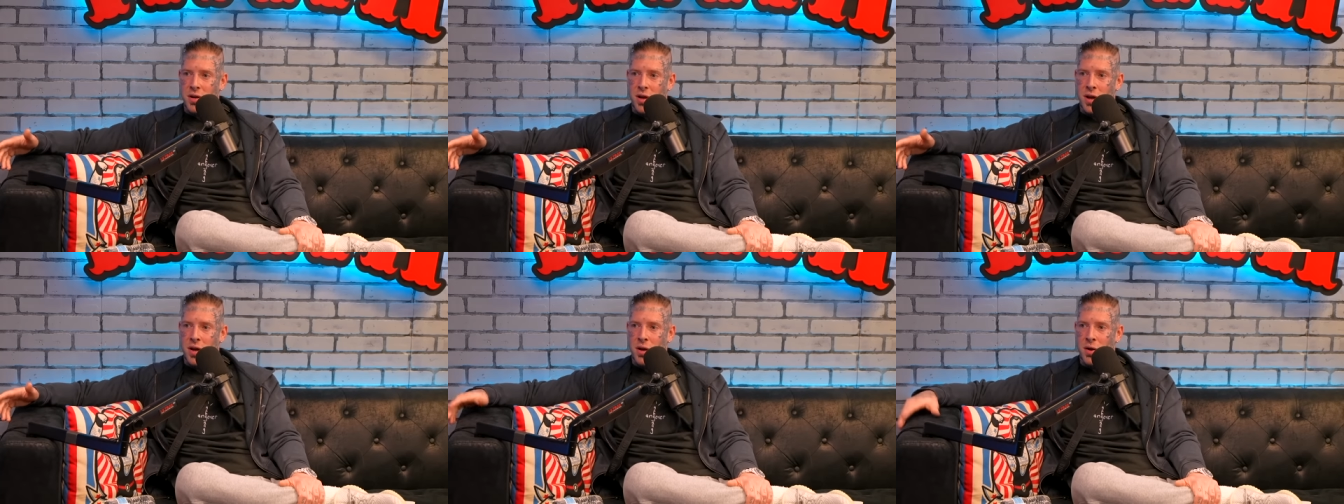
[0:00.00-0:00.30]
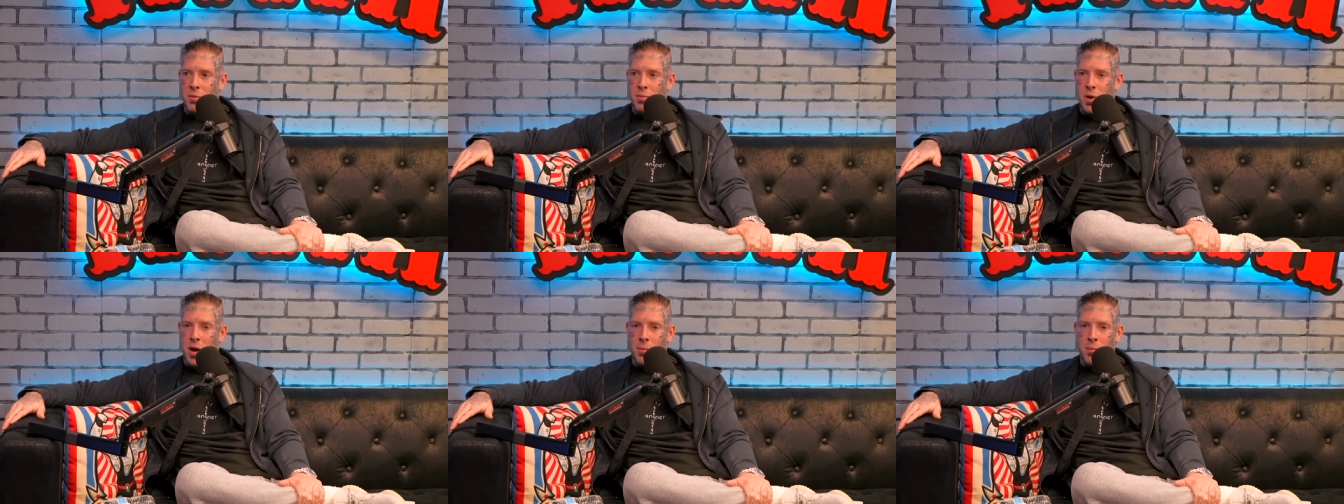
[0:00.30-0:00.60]

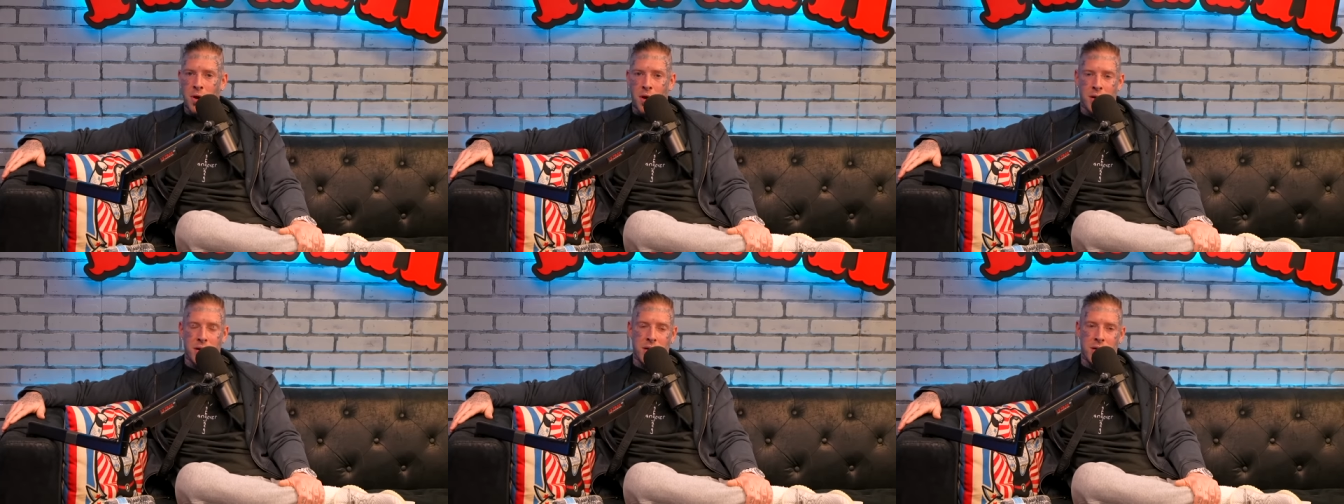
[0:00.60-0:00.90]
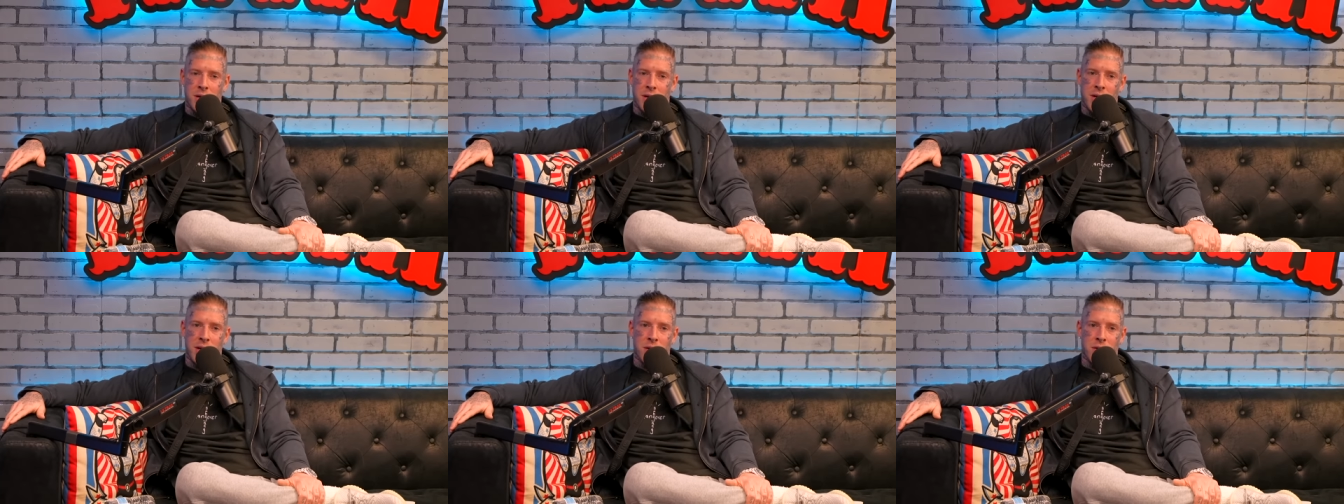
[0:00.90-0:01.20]
Um, I'm not
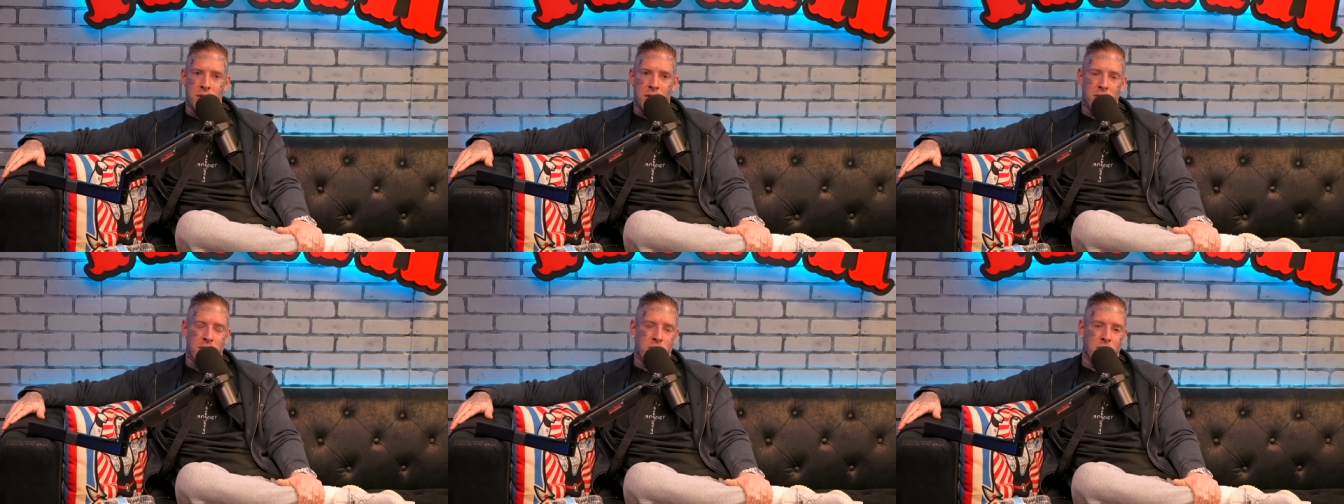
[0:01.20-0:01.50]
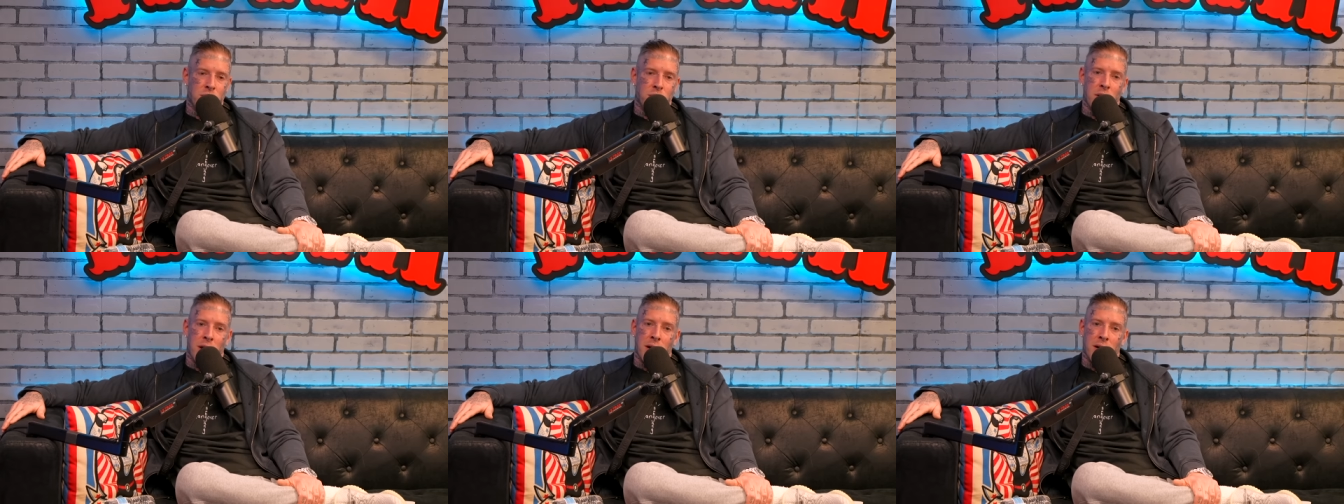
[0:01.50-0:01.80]
here to
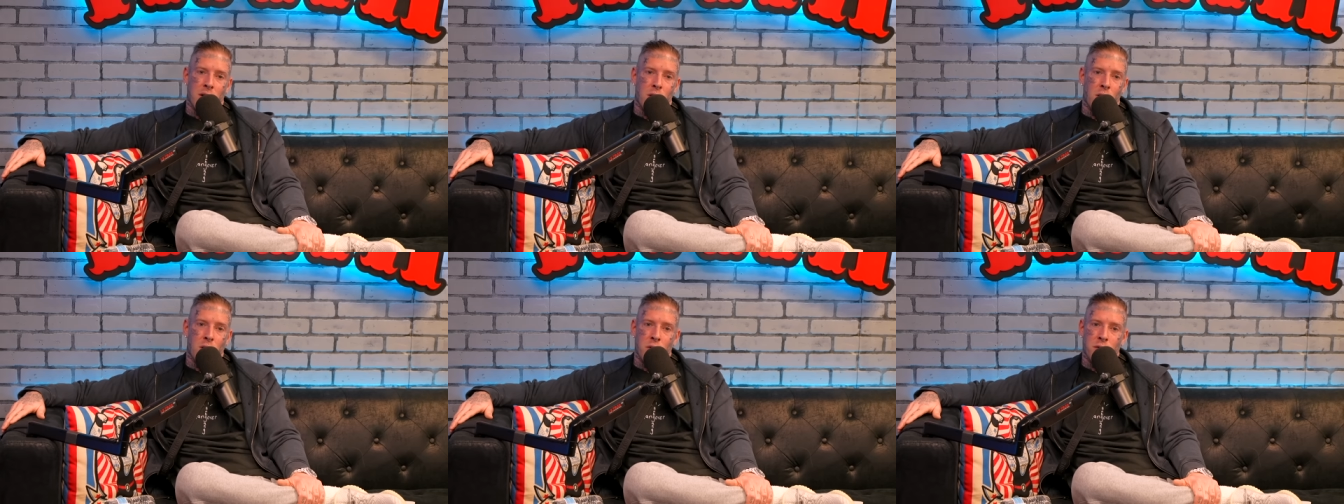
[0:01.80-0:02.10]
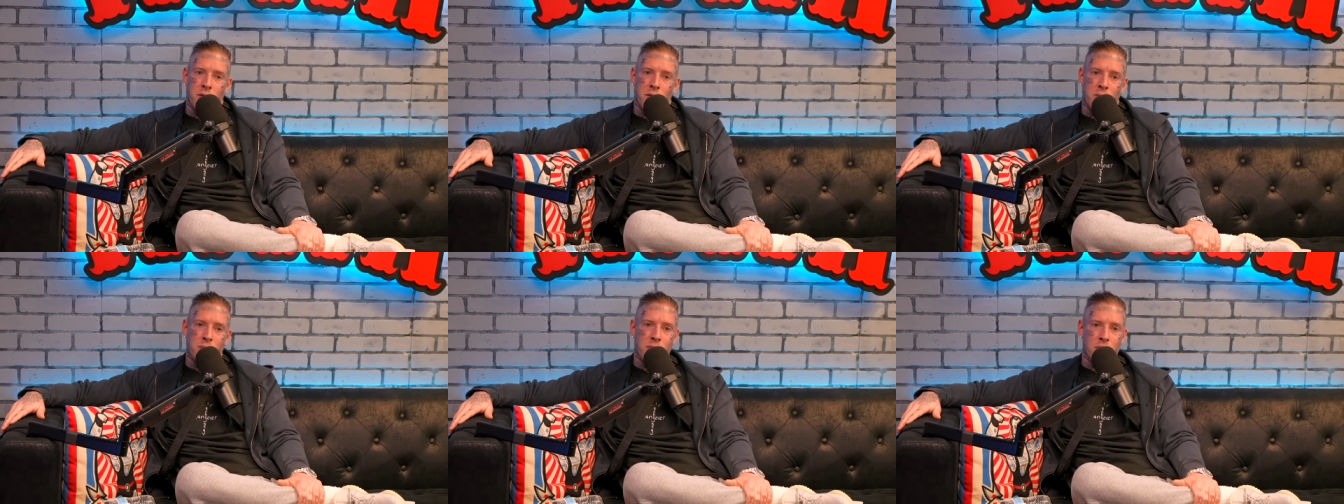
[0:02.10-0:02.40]
do like
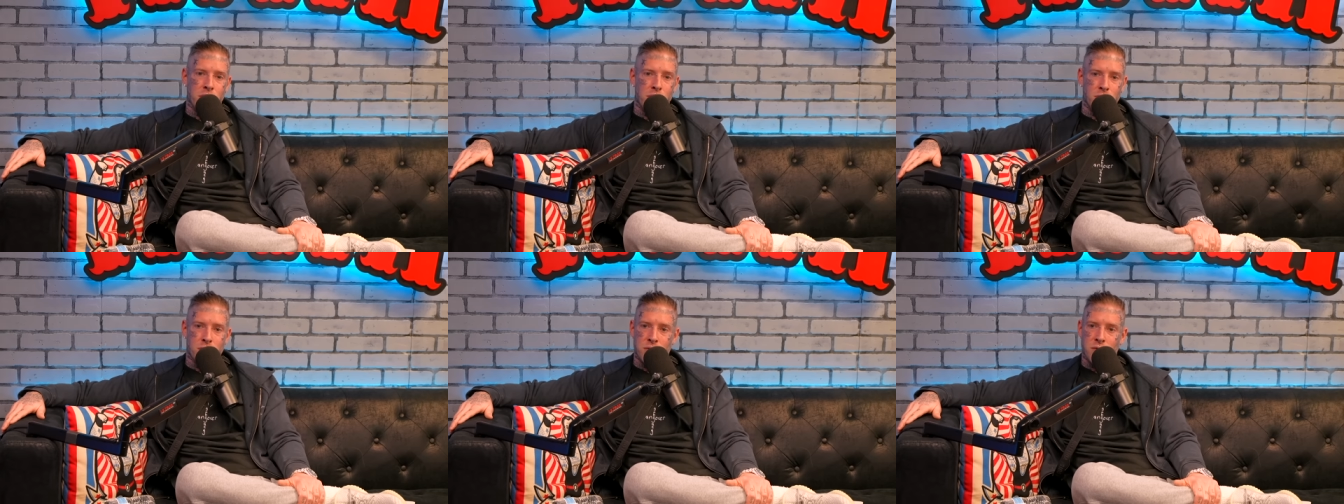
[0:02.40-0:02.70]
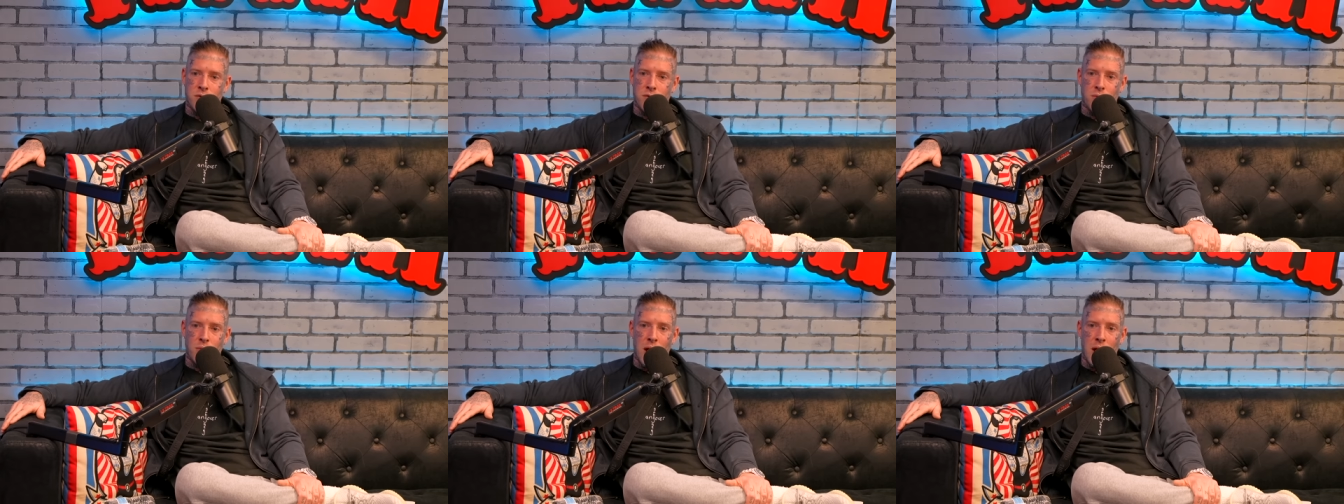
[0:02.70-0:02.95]
overproduced,